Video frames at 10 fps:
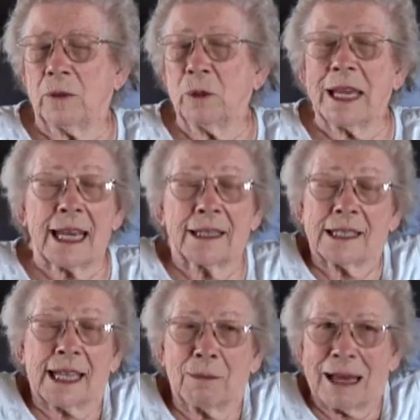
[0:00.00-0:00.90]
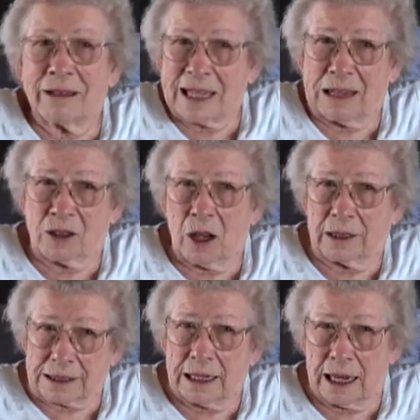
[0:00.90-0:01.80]
We had the same outhouse
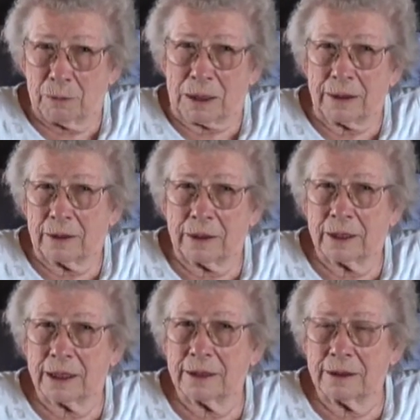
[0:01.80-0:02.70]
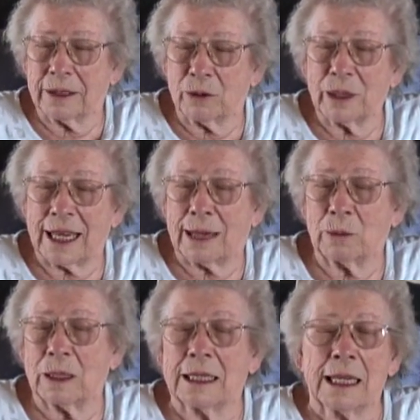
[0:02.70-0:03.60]
all the time that that we had
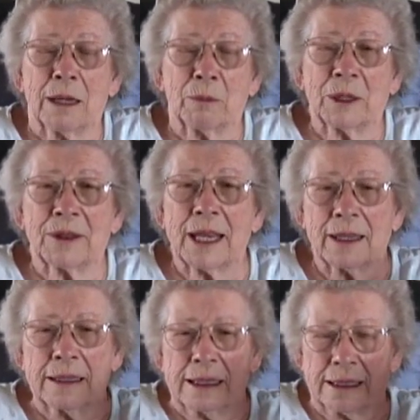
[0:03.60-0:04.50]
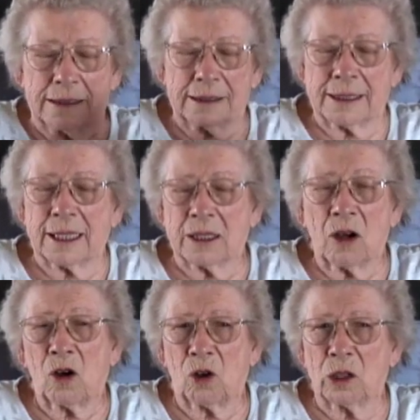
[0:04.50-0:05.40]
one, but they dug a
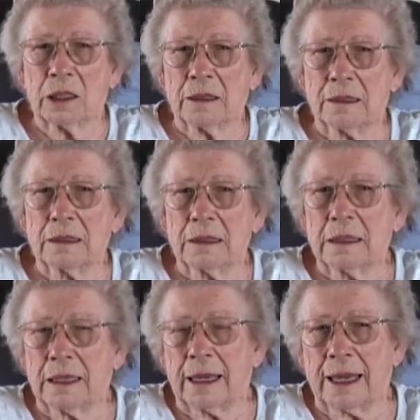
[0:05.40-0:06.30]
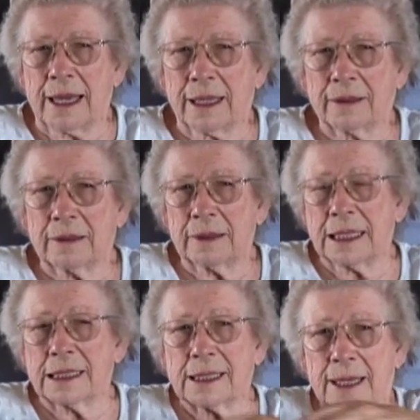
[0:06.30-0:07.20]
hole, and
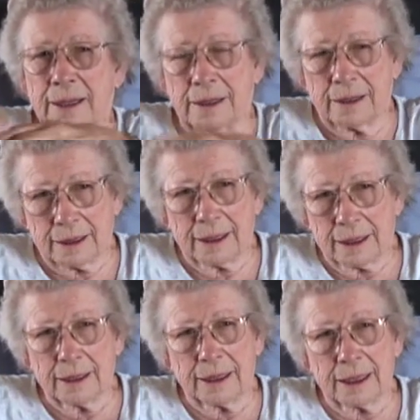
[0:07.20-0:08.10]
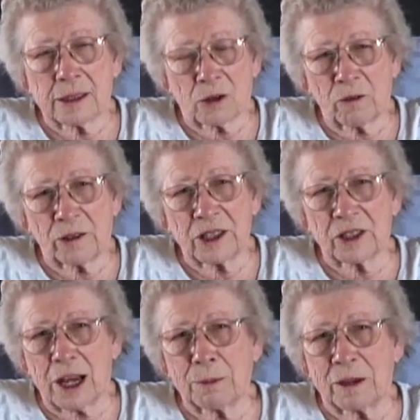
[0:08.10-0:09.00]
then set this over the
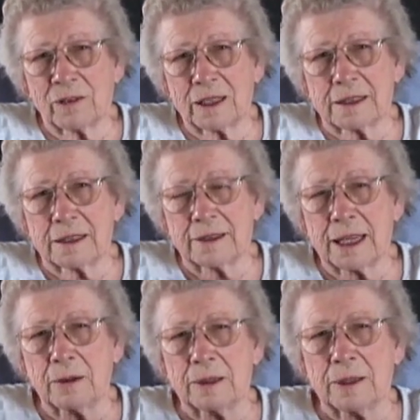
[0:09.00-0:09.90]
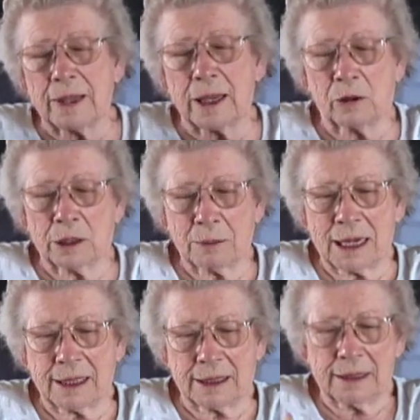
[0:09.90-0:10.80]
top of it. They they only
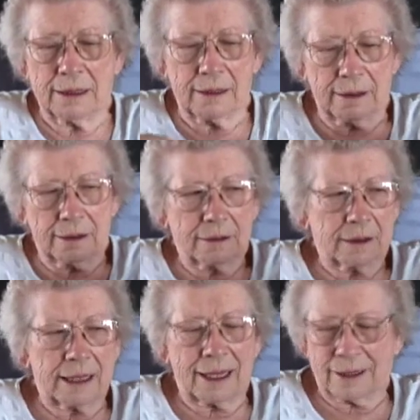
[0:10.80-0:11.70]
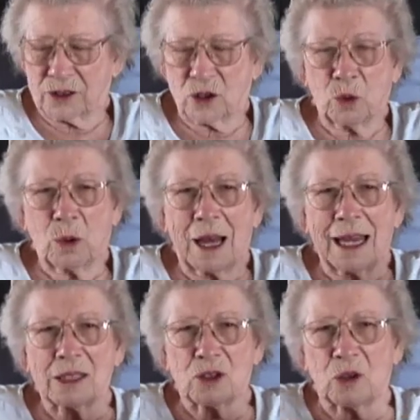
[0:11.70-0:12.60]
made it like so
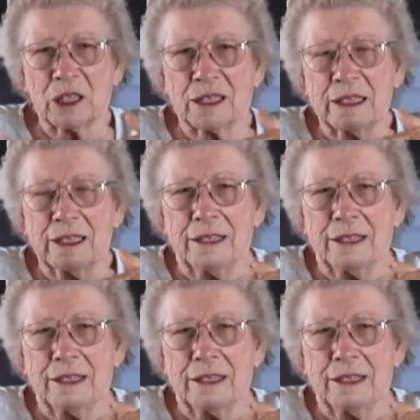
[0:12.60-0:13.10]
wide so that.